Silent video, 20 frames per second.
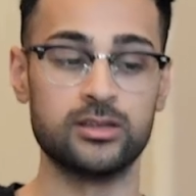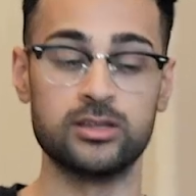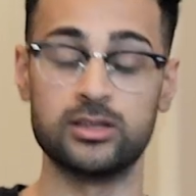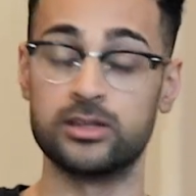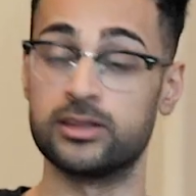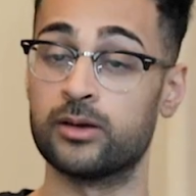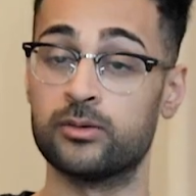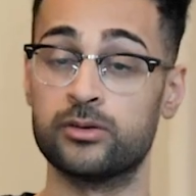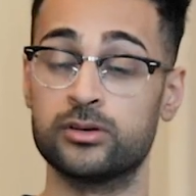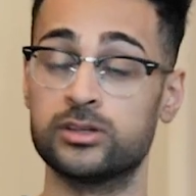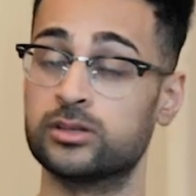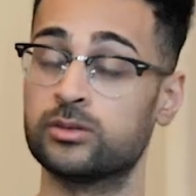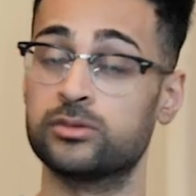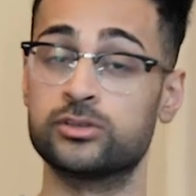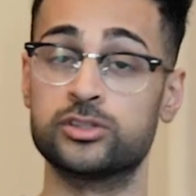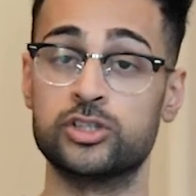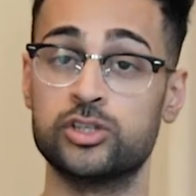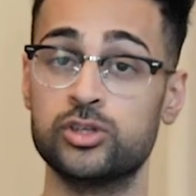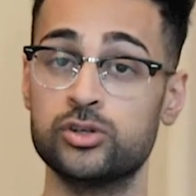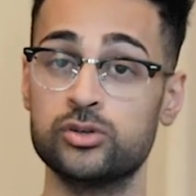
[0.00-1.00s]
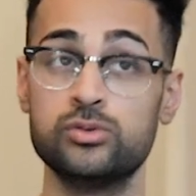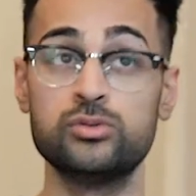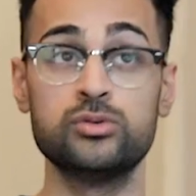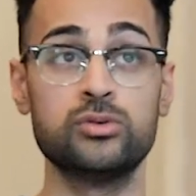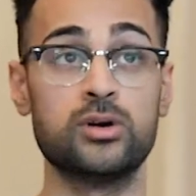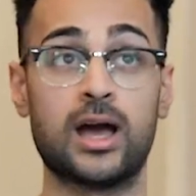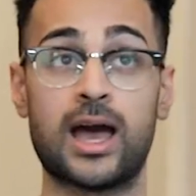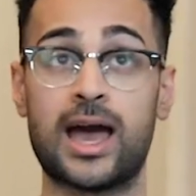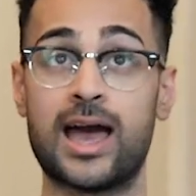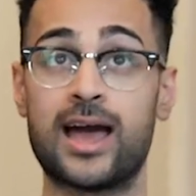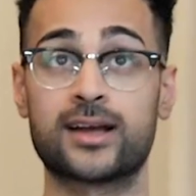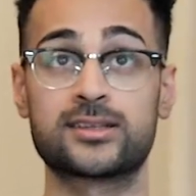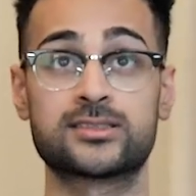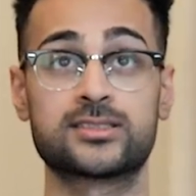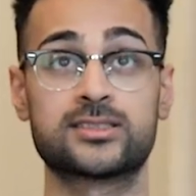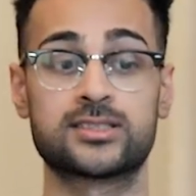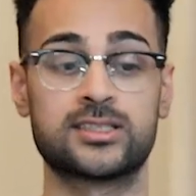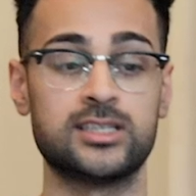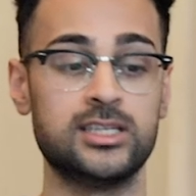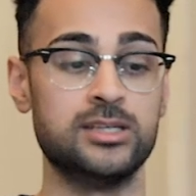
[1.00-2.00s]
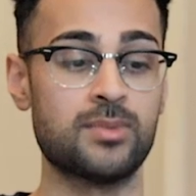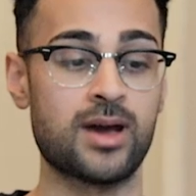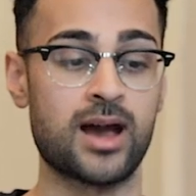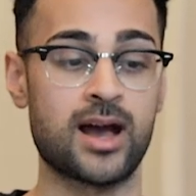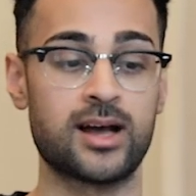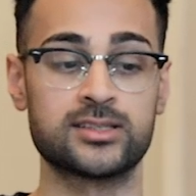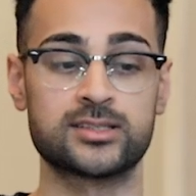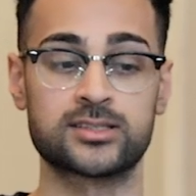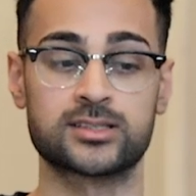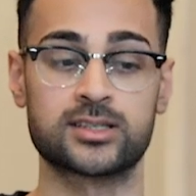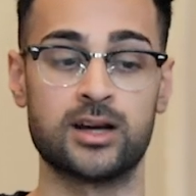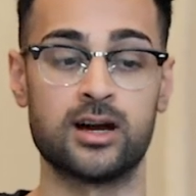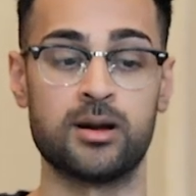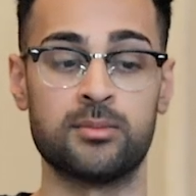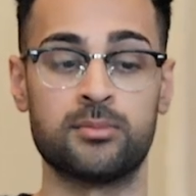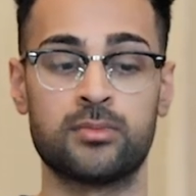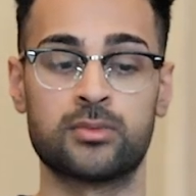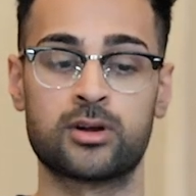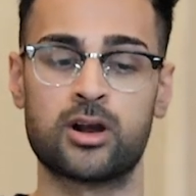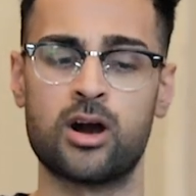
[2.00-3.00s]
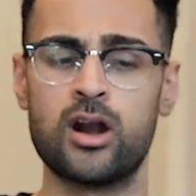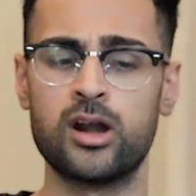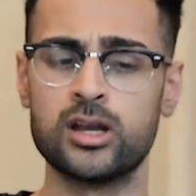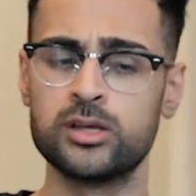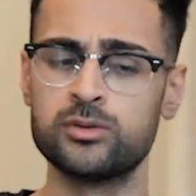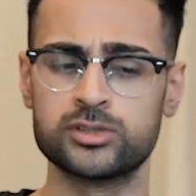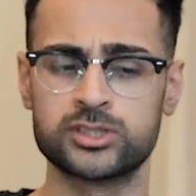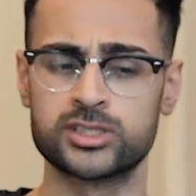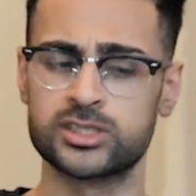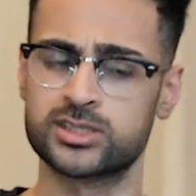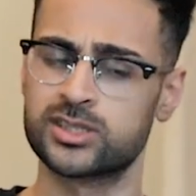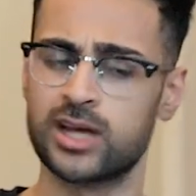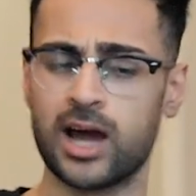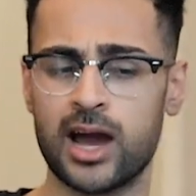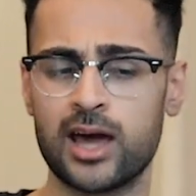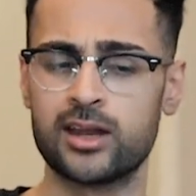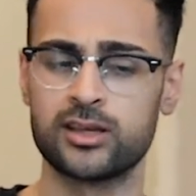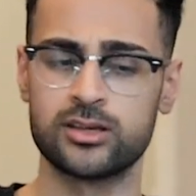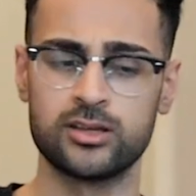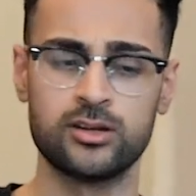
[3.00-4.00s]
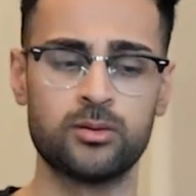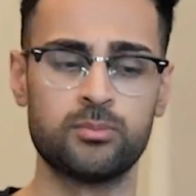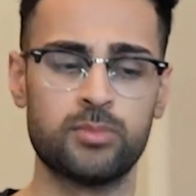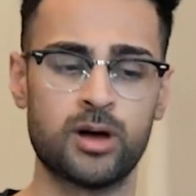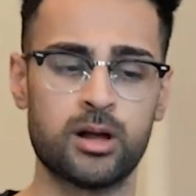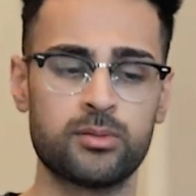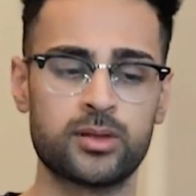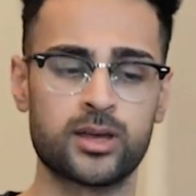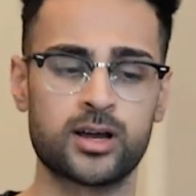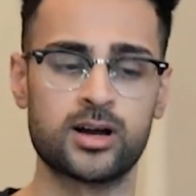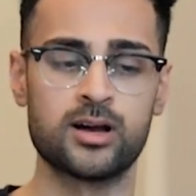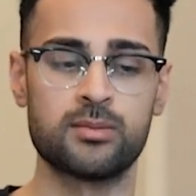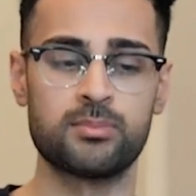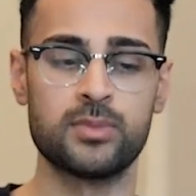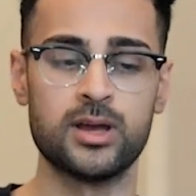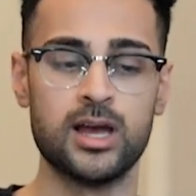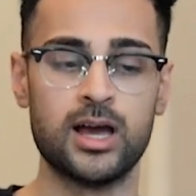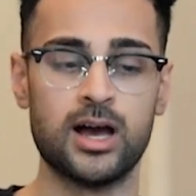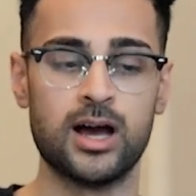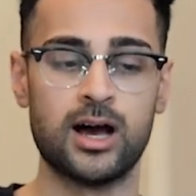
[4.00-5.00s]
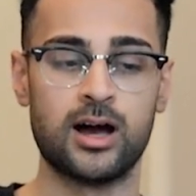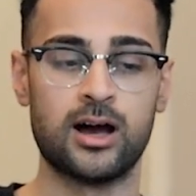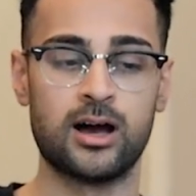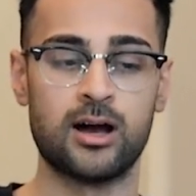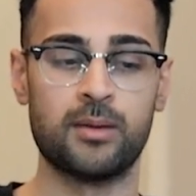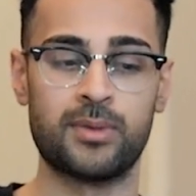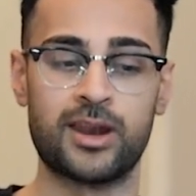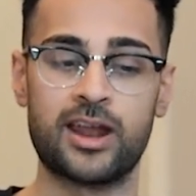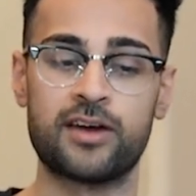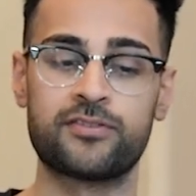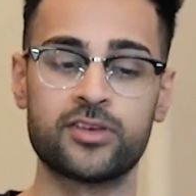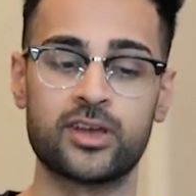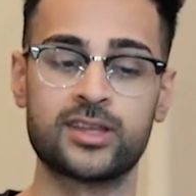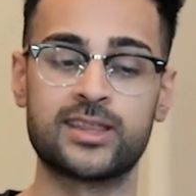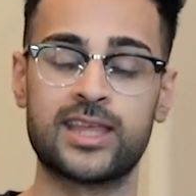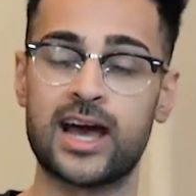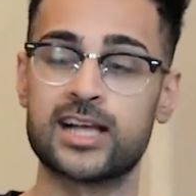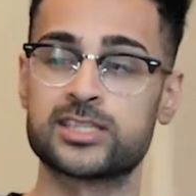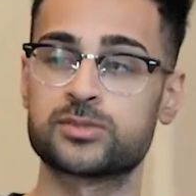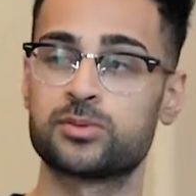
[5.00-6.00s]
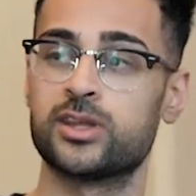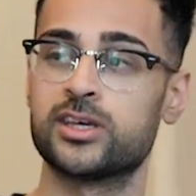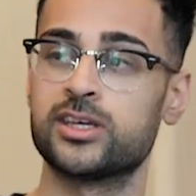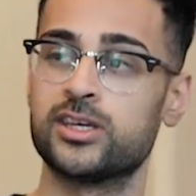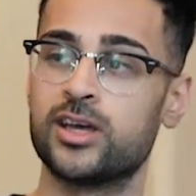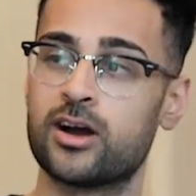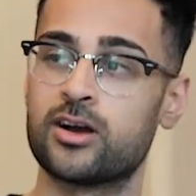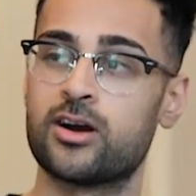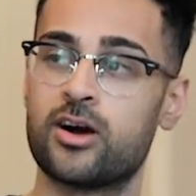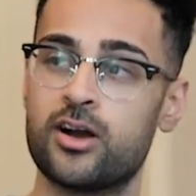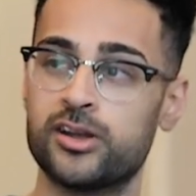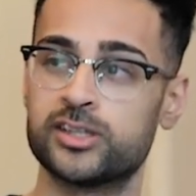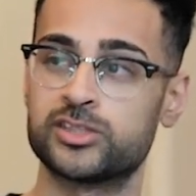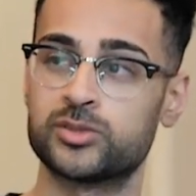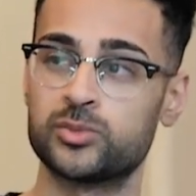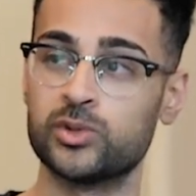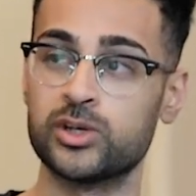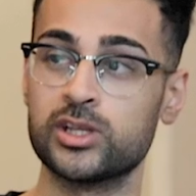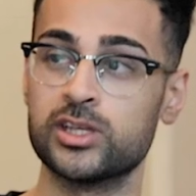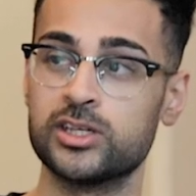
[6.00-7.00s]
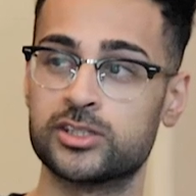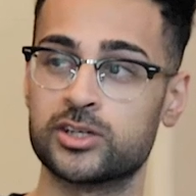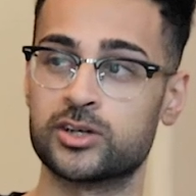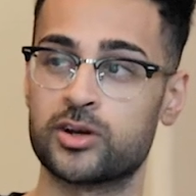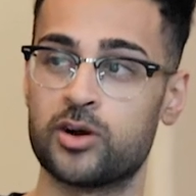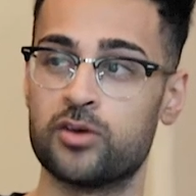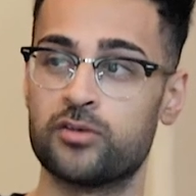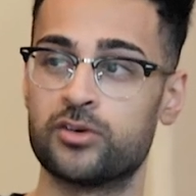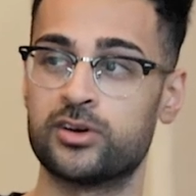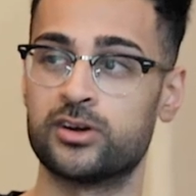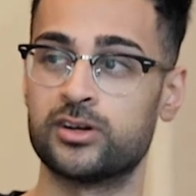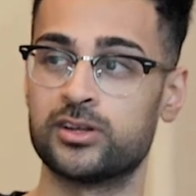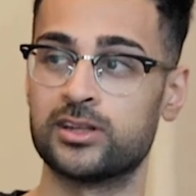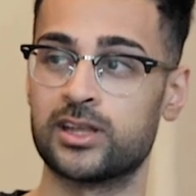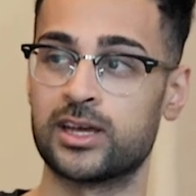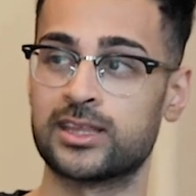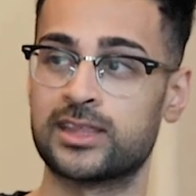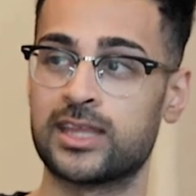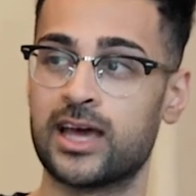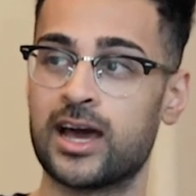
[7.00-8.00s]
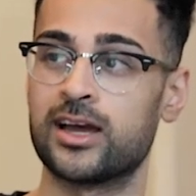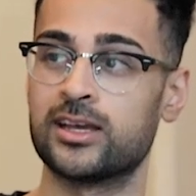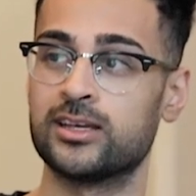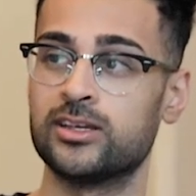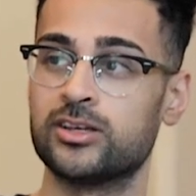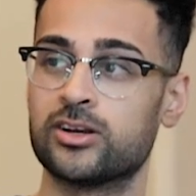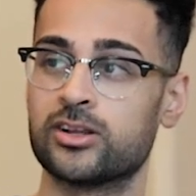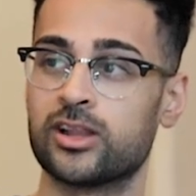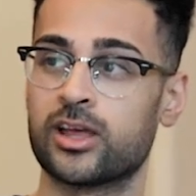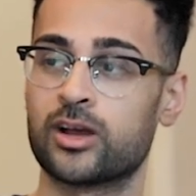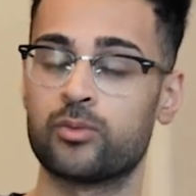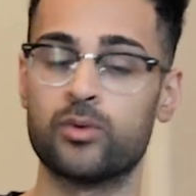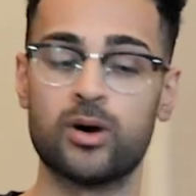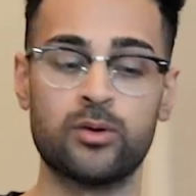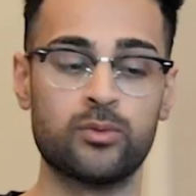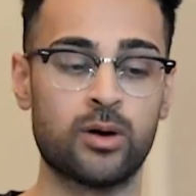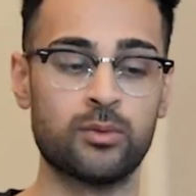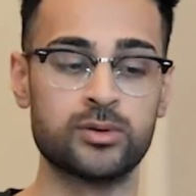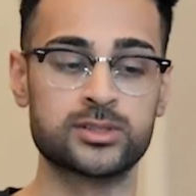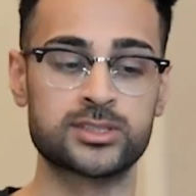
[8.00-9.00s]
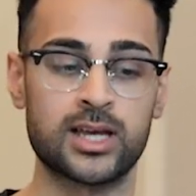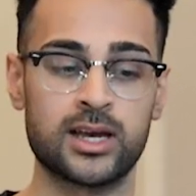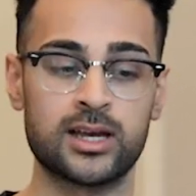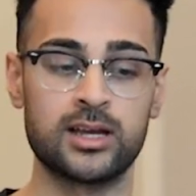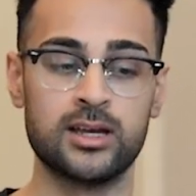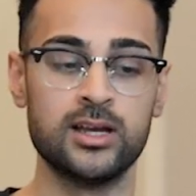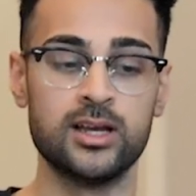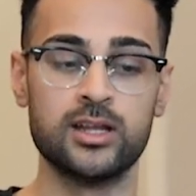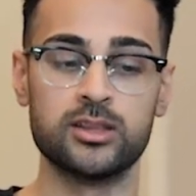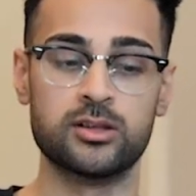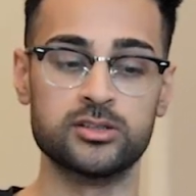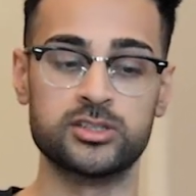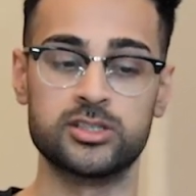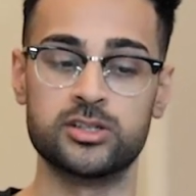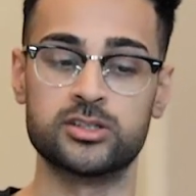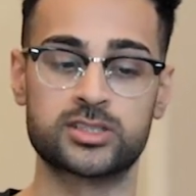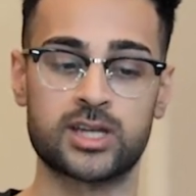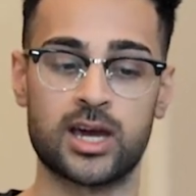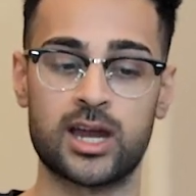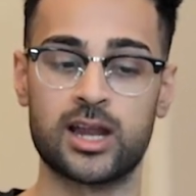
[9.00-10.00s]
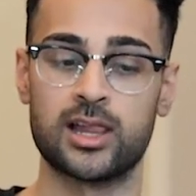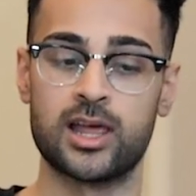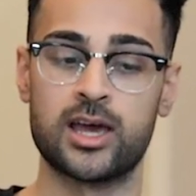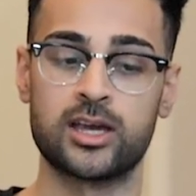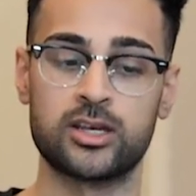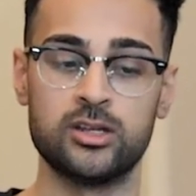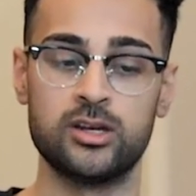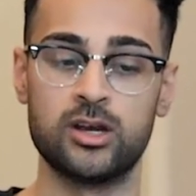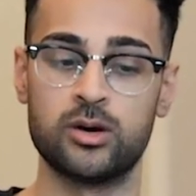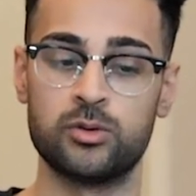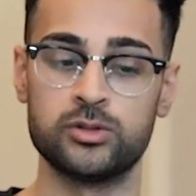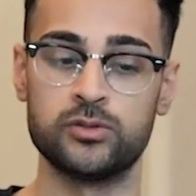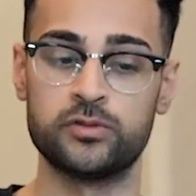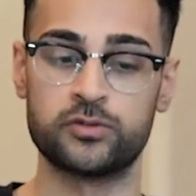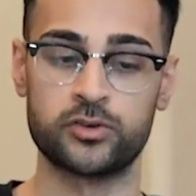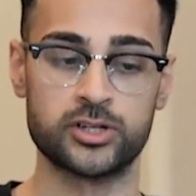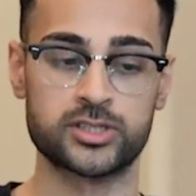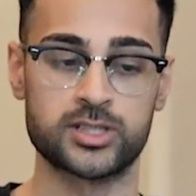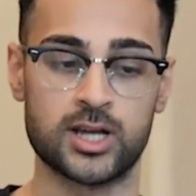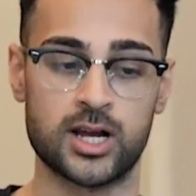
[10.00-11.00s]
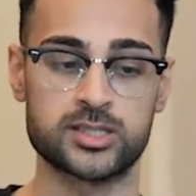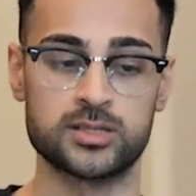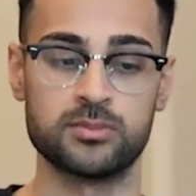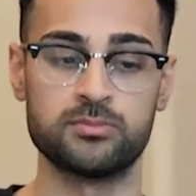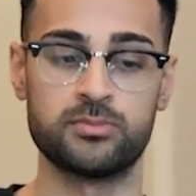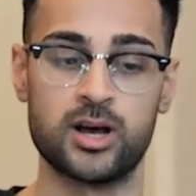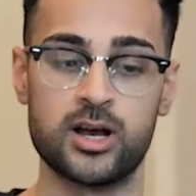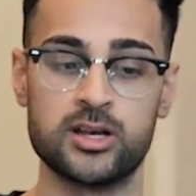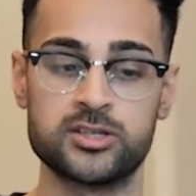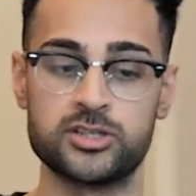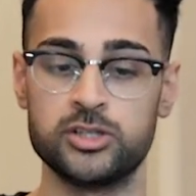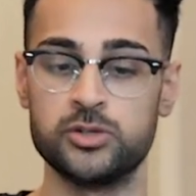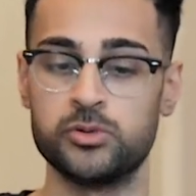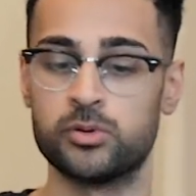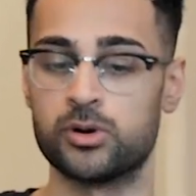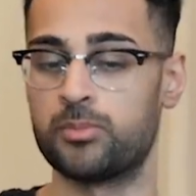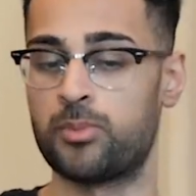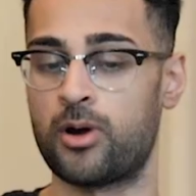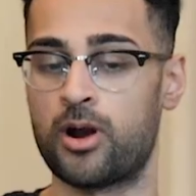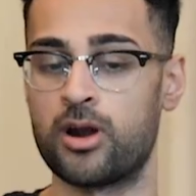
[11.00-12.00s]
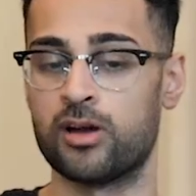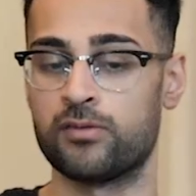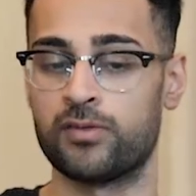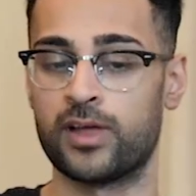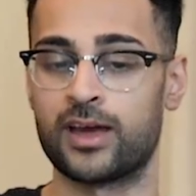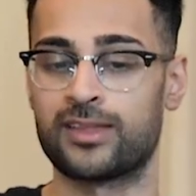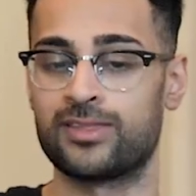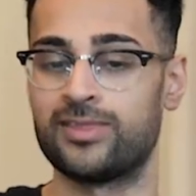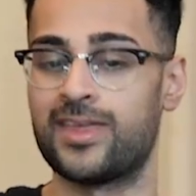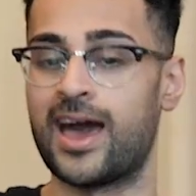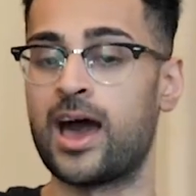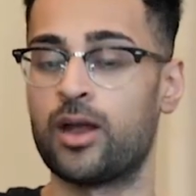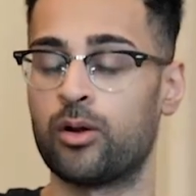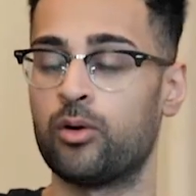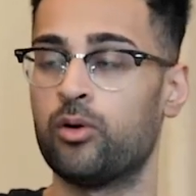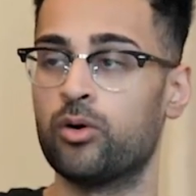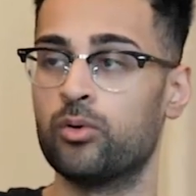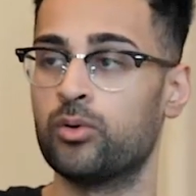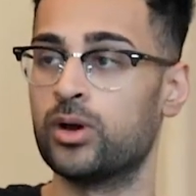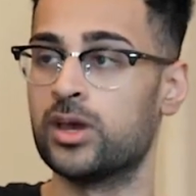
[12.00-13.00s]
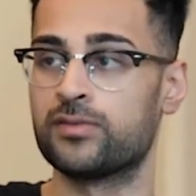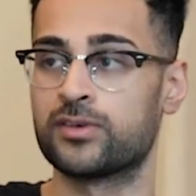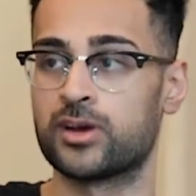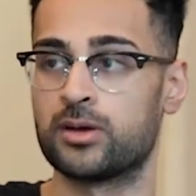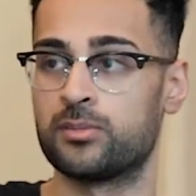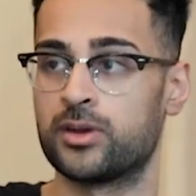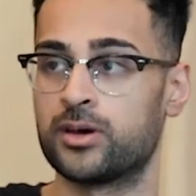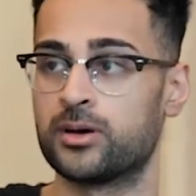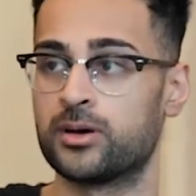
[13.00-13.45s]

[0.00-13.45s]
there was there was you, X, Ski Mask, um, Carti was just kind of you know bubbling up, um, and I feel like that's when the young artists really took over, like yeah. that year. Like what what was that those years kind of like? You know when you first got some buzz and you were a part of like that whole wave coming